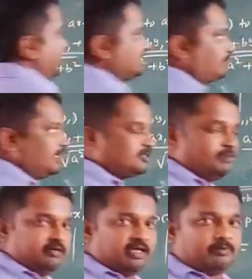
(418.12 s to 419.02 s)
ax plus
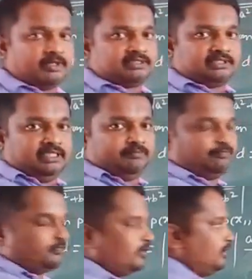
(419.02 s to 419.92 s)
by plus c.
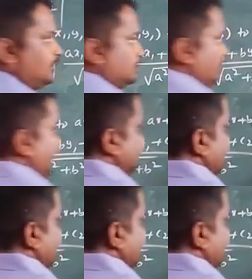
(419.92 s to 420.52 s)
So is